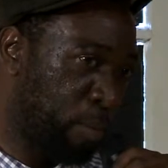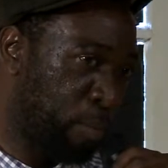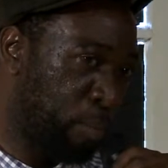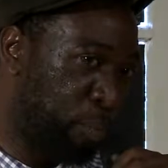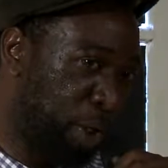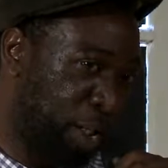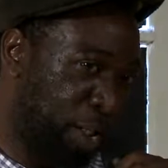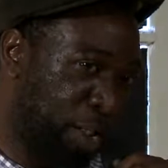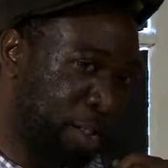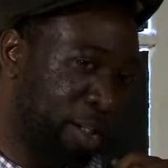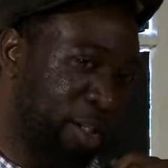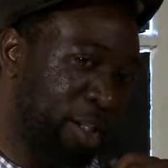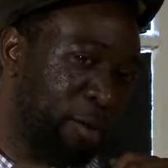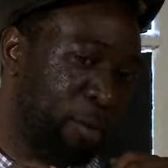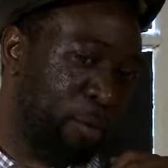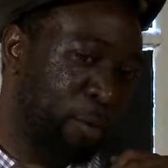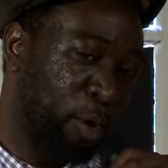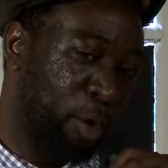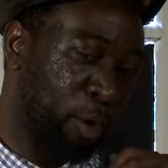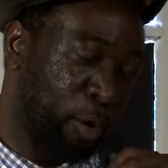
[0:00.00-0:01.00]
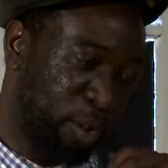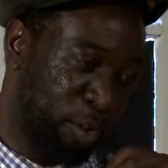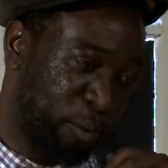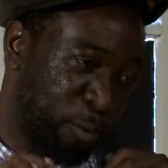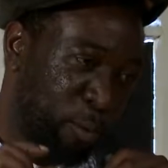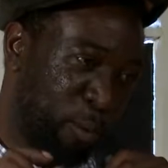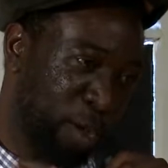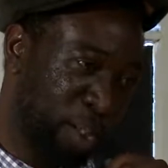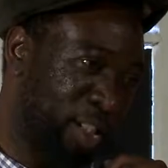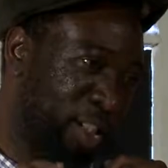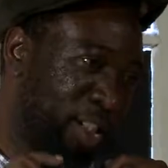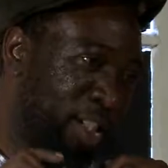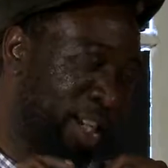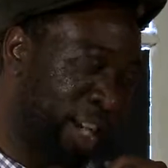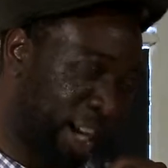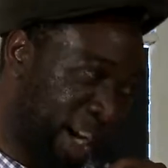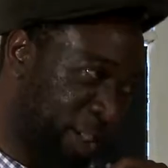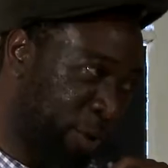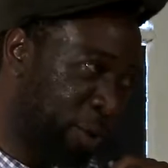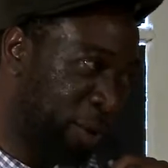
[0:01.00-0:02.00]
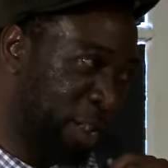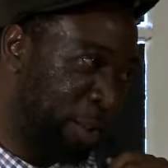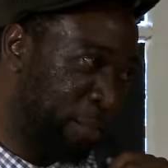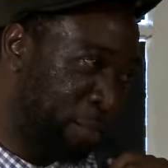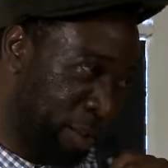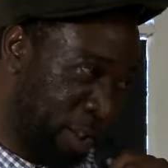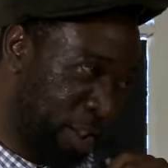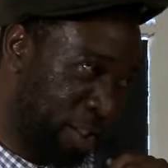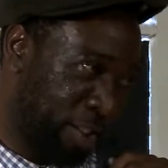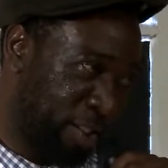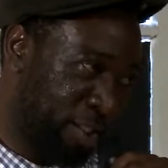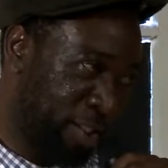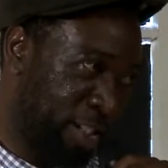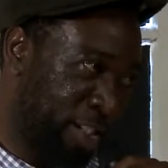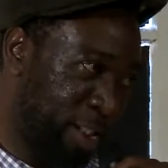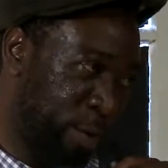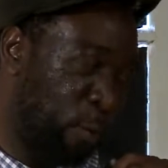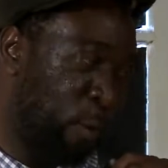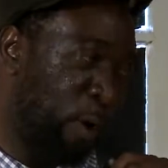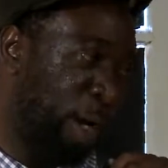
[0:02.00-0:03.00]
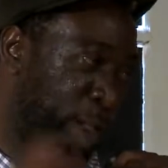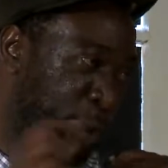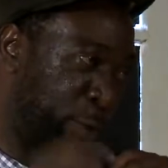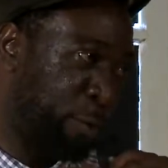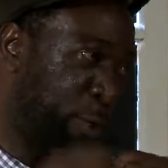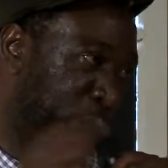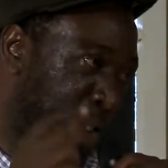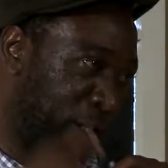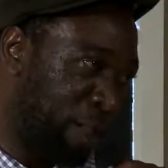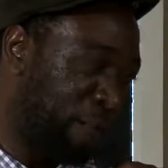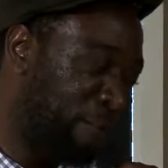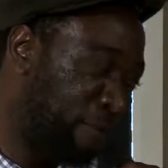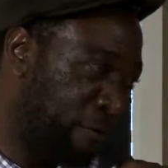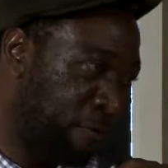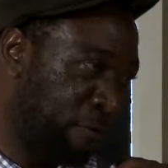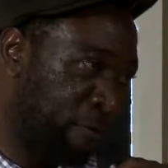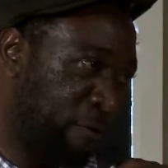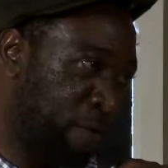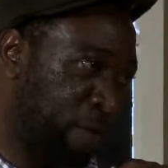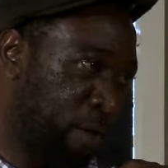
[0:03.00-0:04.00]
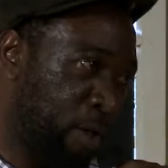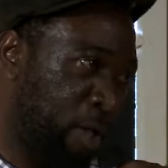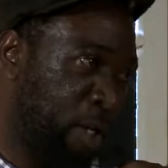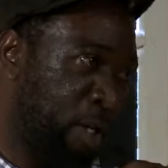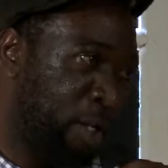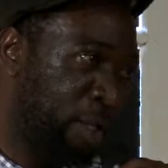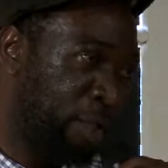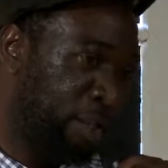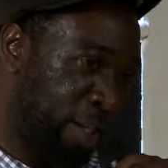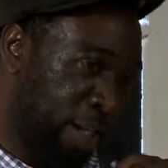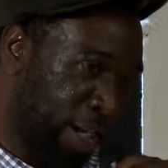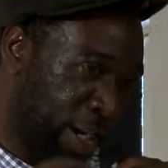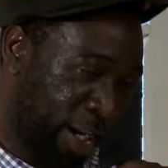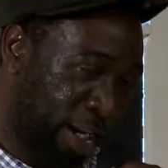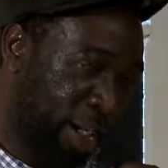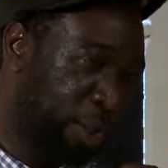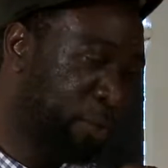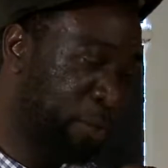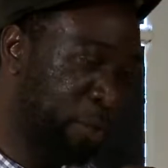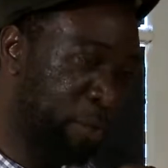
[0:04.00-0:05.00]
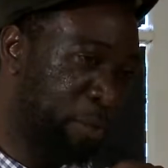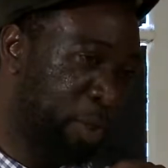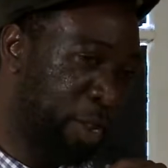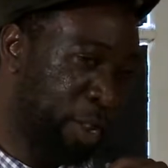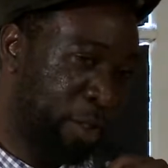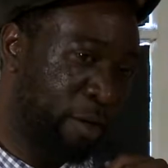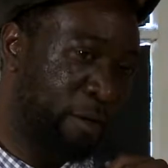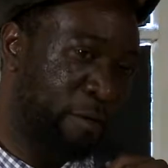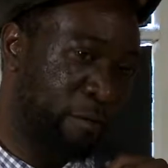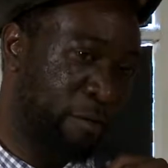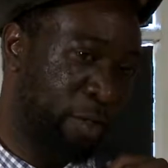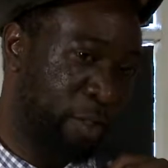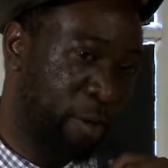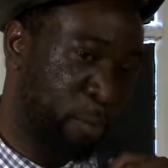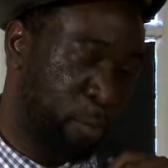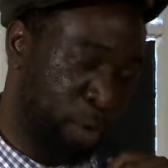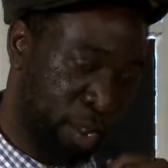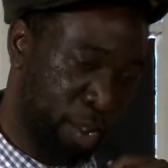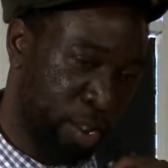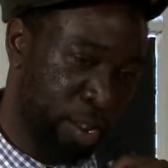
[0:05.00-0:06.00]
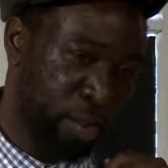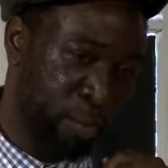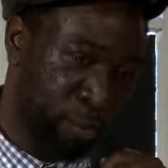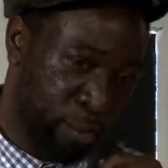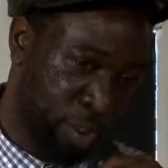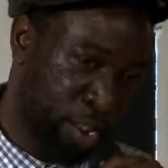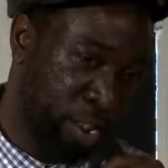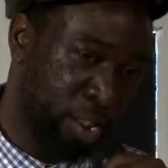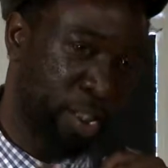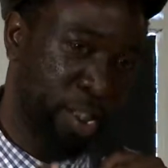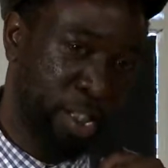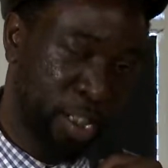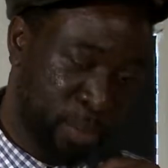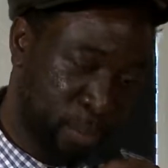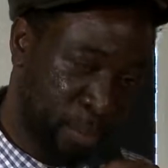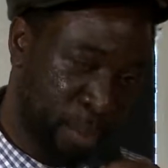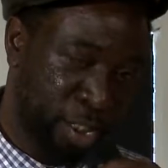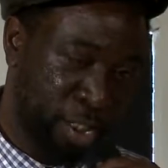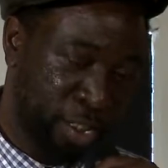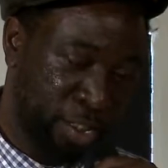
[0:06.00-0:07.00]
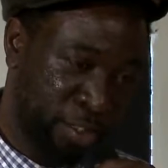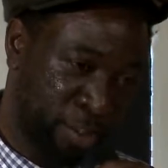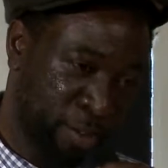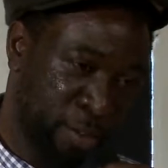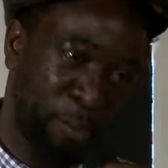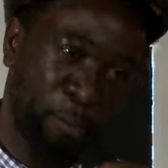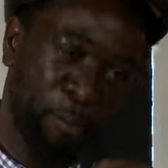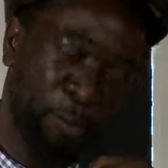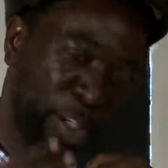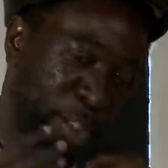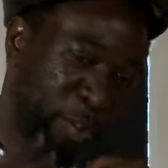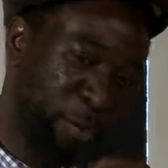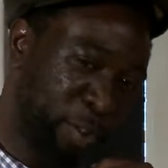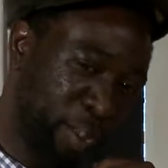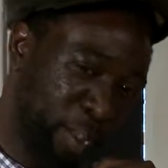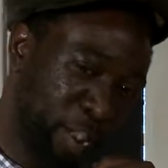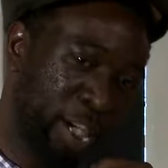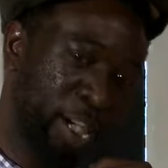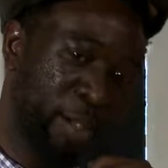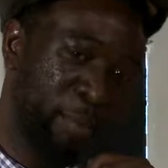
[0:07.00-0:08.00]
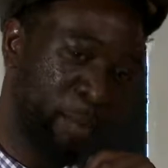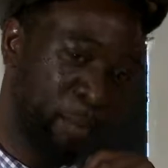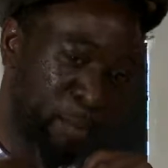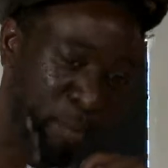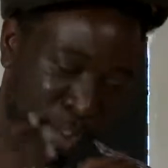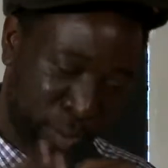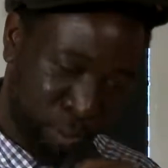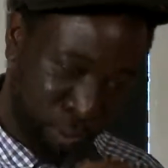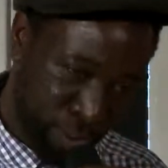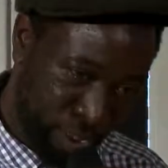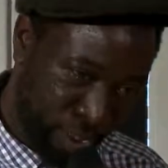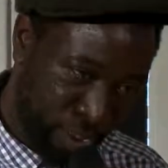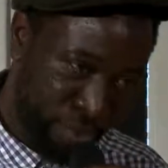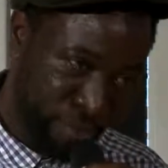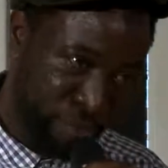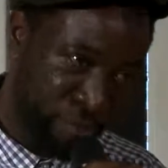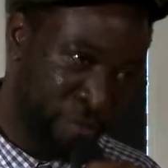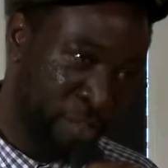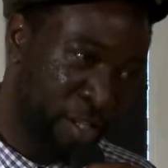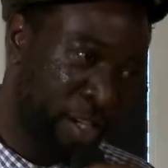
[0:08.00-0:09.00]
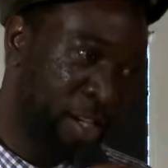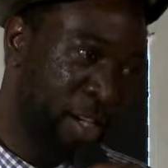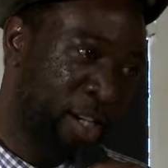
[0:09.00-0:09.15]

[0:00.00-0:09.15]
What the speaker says: But what it actually means is why do we live? The actual meaning of it, when it's explained, is not why do we die, but why do we live?